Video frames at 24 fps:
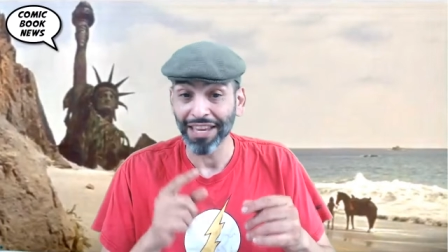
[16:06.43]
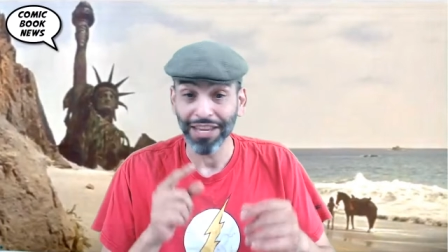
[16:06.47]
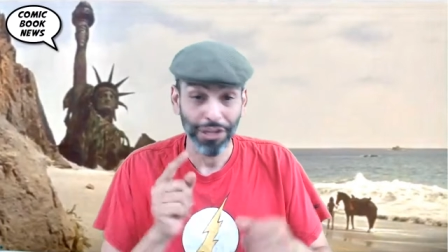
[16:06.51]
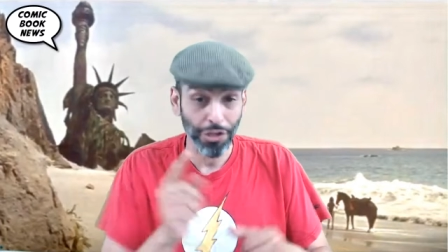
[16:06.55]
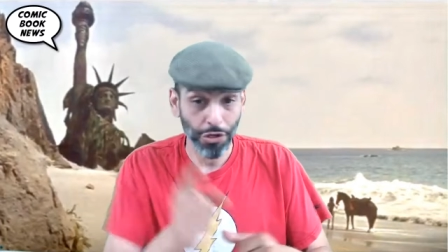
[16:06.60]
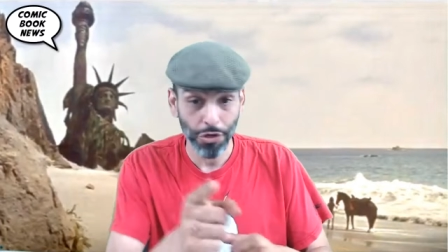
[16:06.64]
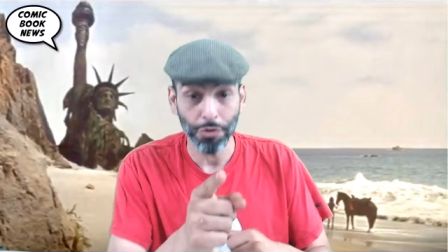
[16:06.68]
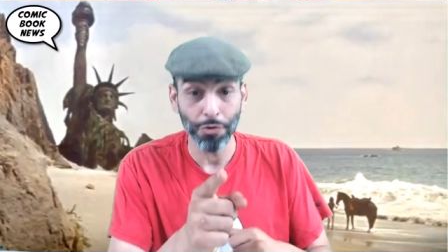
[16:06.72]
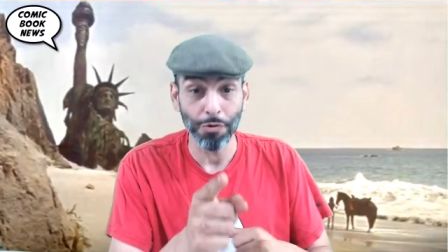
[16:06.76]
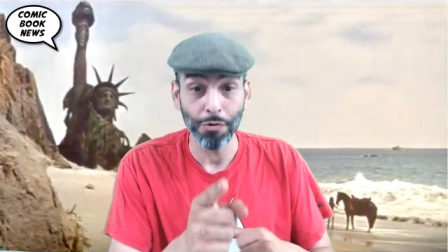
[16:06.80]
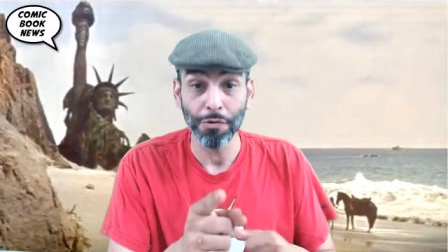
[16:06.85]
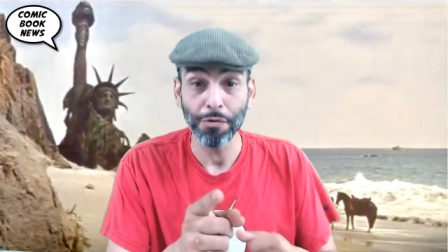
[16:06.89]

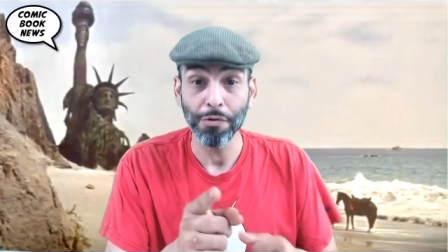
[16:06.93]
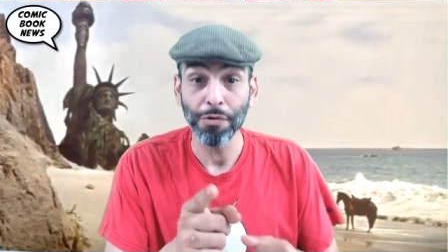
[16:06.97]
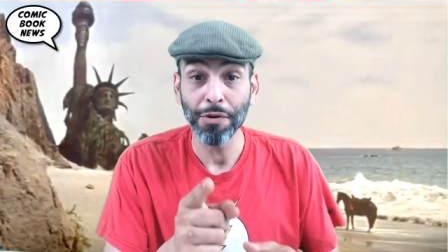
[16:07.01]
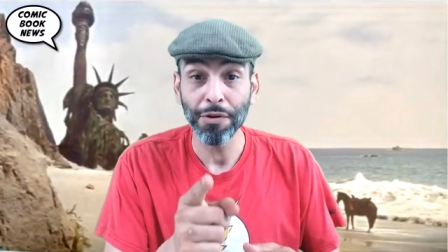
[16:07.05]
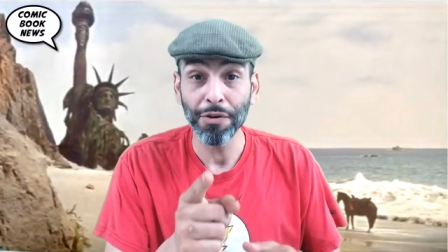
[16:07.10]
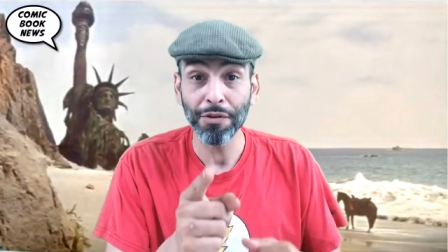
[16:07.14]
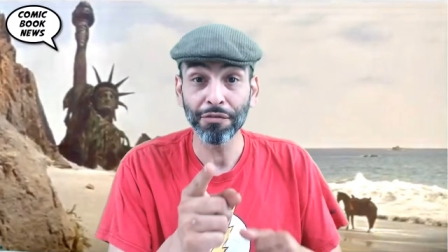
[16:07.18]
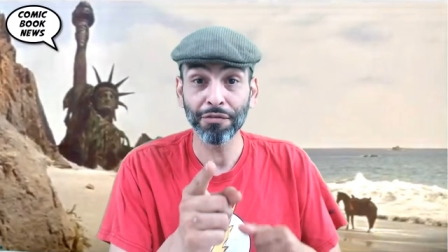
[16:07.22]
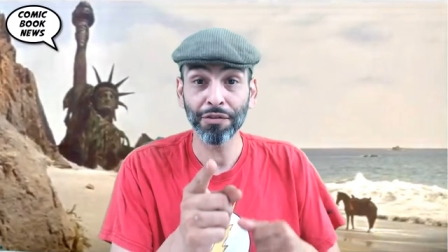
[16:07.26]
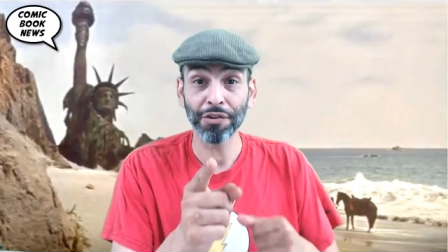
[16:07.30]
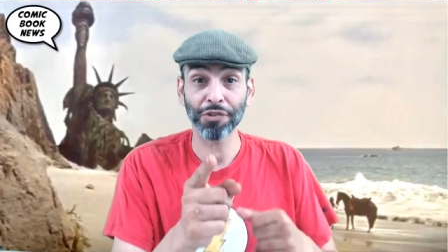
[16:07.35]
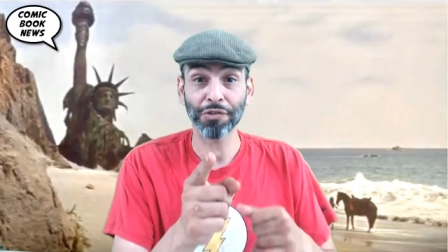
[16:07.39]
you
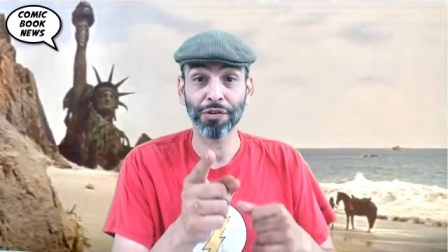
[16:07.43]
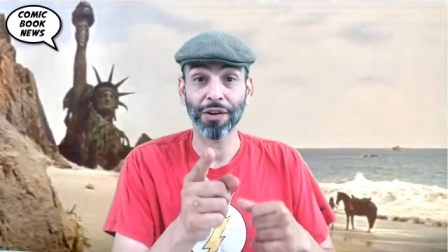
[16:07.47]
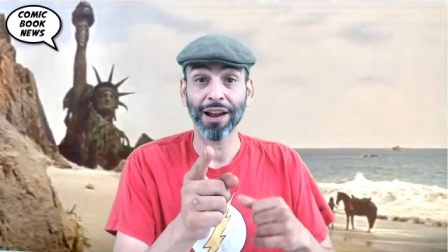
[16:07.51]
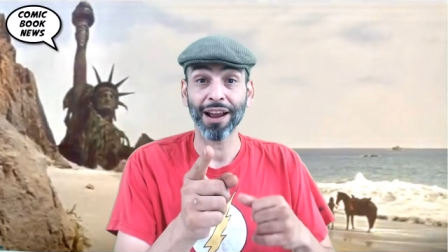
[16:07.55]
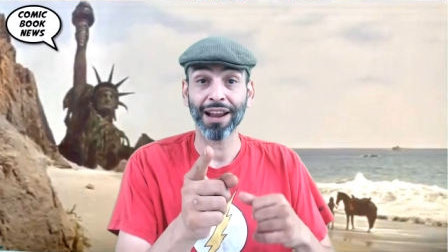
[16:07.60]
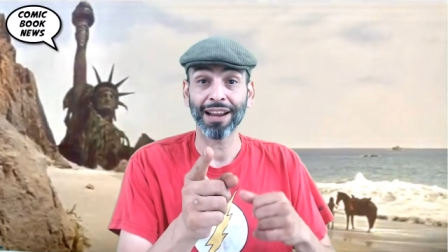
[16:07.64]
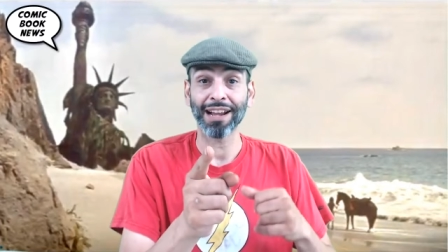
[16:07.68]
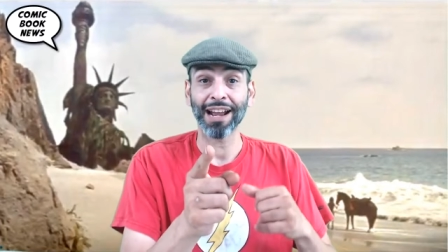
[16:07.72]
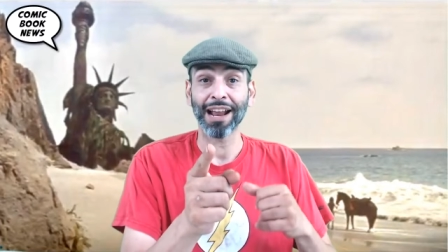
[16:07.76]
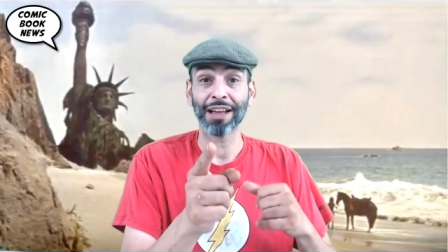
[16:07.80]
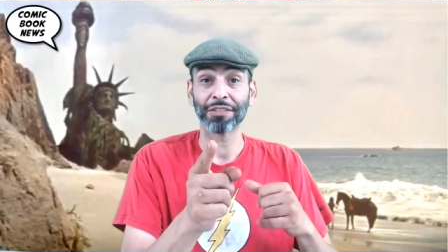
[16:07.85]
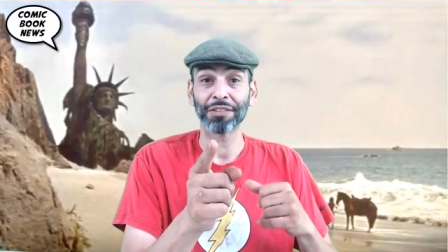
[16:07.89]
for
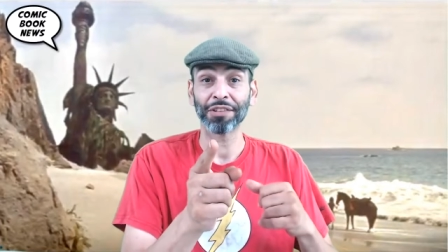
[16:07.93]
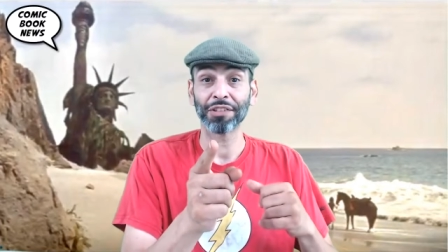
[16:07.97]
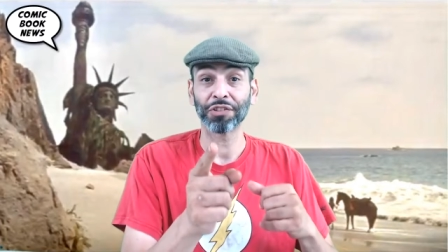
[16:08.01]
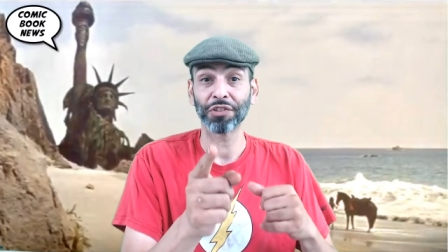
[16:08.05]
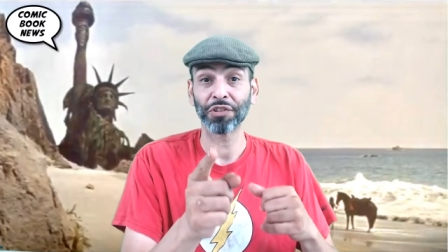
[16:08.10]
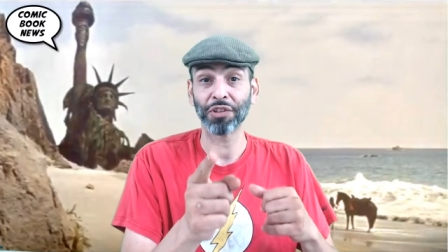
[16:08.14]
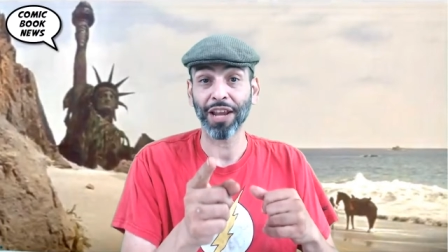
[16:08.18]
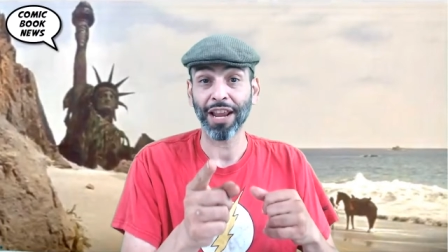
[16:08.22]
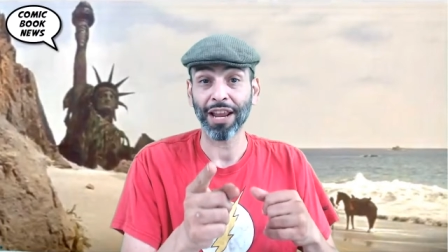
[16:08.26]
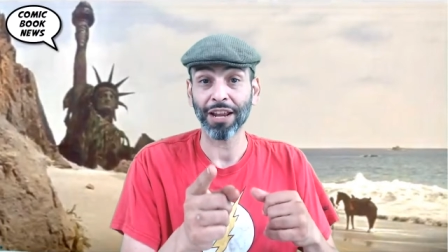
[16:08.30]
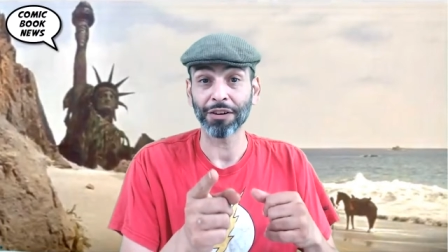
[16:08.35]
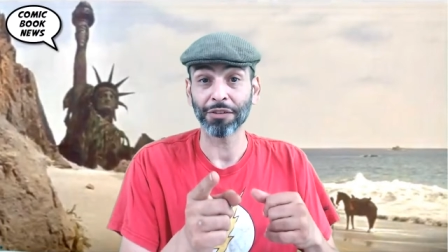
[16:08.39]
trying out this
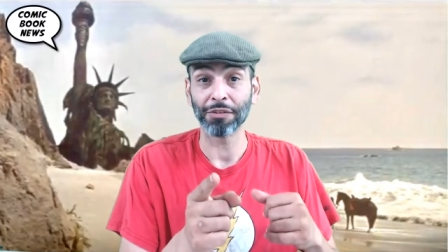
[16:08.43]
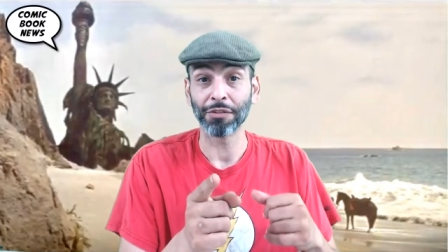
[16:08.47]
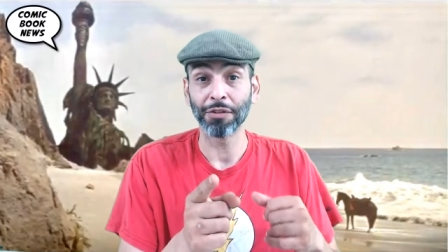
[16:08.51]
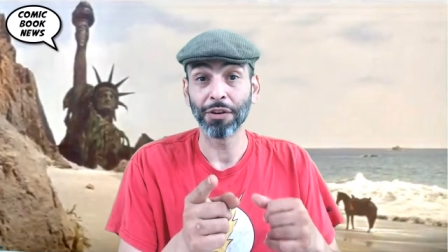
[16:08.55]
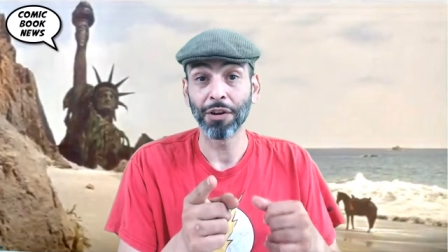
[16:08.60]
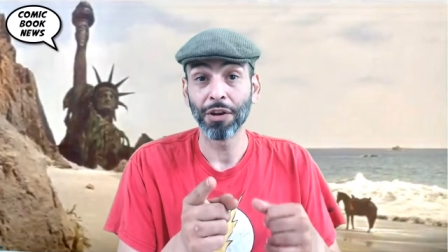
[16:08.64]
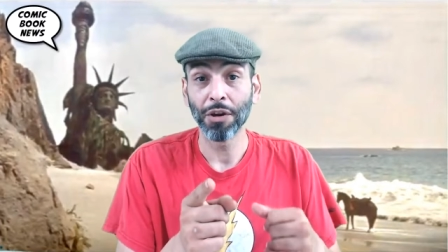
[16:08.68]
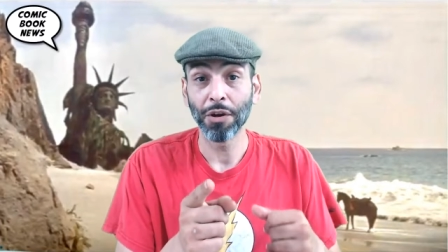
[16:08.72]
channel.